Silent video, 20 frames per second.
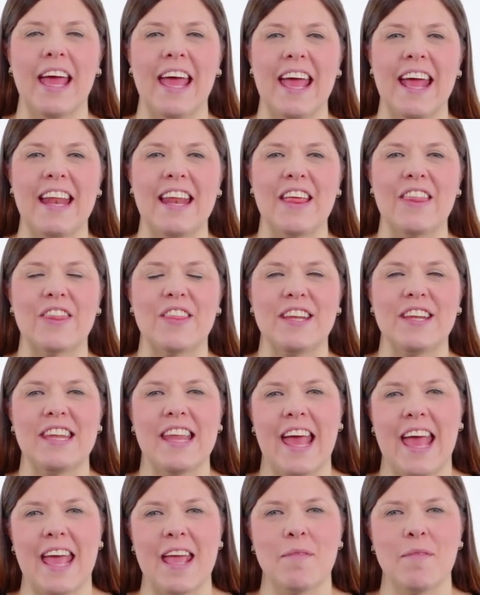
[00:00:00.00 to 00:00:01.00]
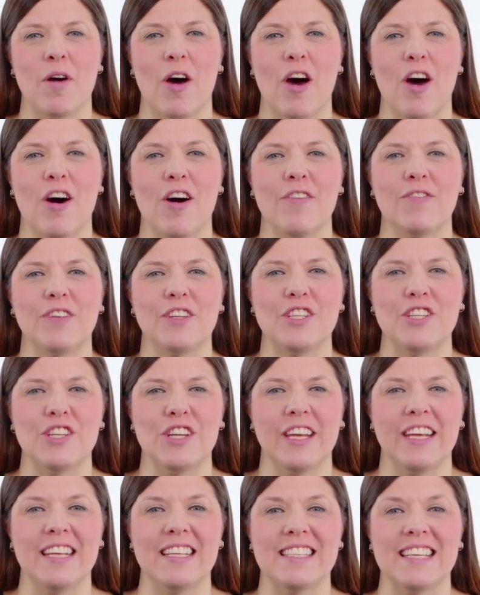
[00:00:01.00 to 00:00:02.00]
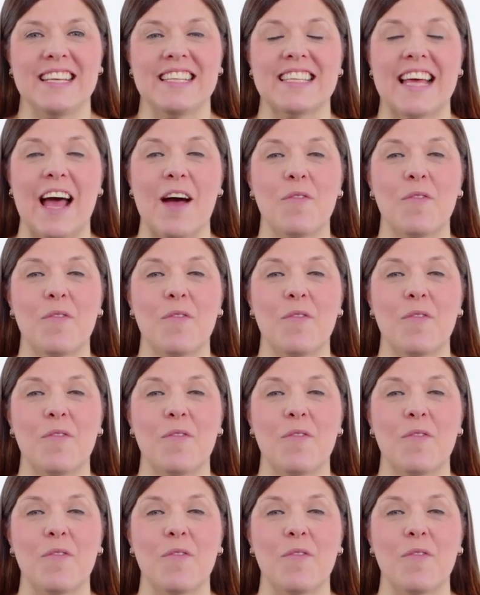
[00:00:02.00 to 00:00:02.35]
in the name of Jesus.